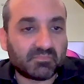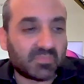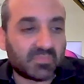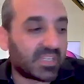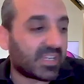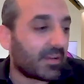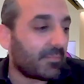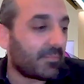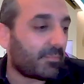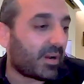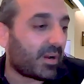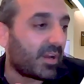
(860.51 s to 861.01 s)
They
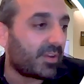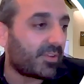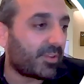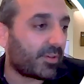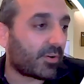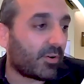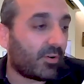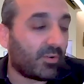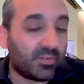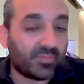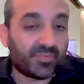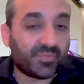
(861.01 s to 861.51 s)
can buy
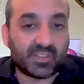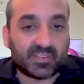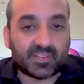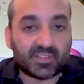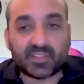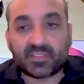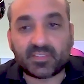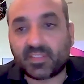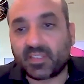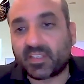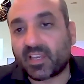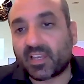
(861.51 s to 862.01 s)
their own
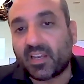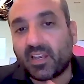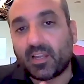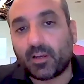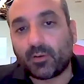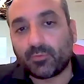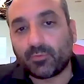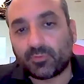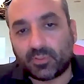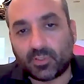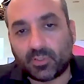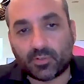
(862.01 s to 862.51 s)
fintechs. They can
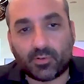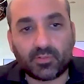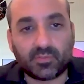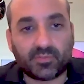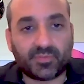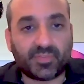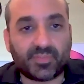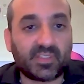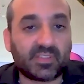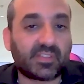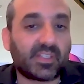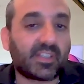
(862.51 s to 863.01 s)
launch their own
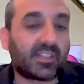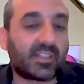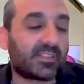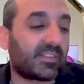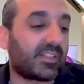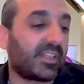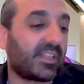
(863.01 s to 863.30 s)
fintechs.